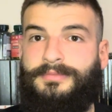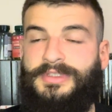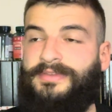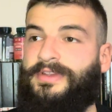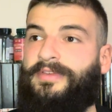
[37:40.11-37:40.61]

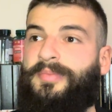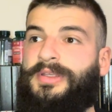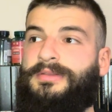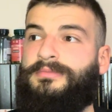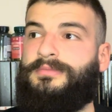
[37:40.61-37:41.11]
they've never
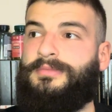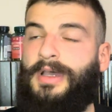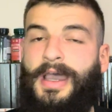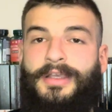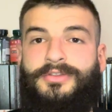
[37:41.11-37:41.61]
been
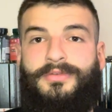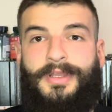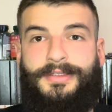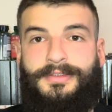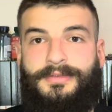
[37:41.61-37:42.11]

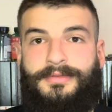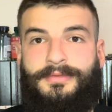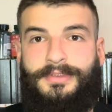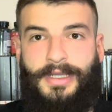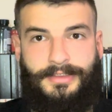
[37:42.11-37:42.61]
isolated,
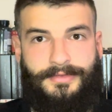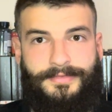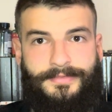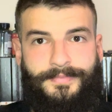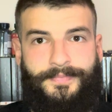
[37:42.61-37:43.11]
kind of.